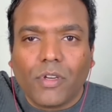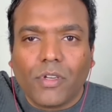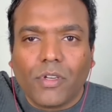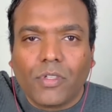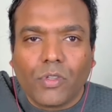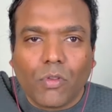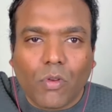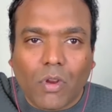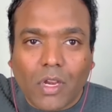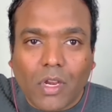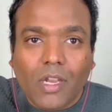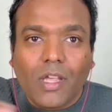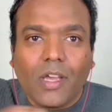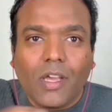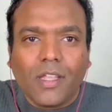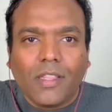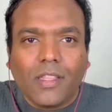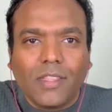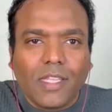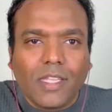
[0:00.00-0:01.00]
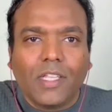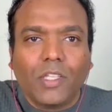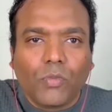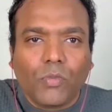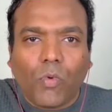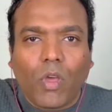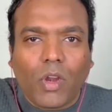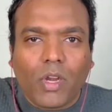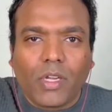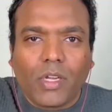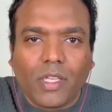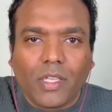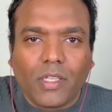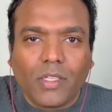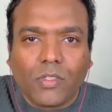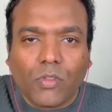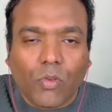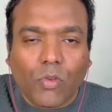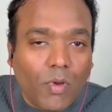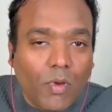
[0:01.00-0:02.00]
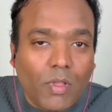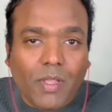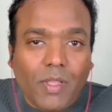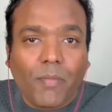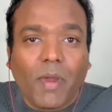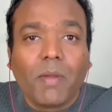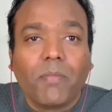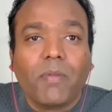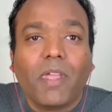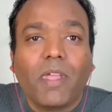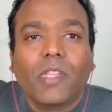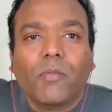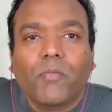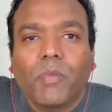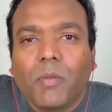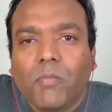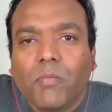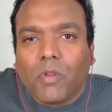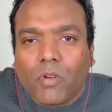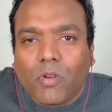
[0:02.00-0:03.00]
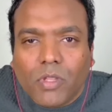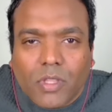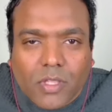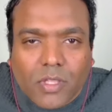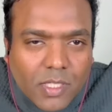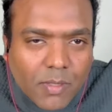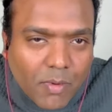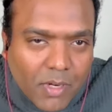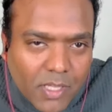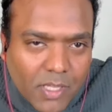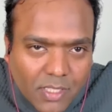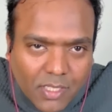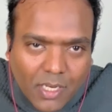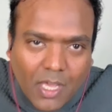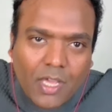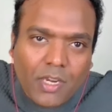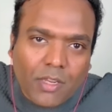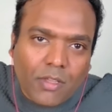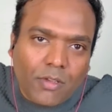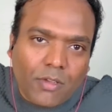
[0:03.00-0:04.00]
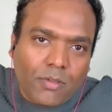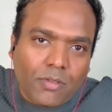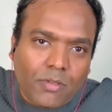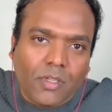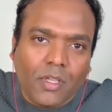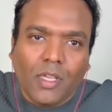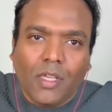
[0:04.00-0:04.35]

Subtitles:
So learn these qualities. So there might be other people similar scenarios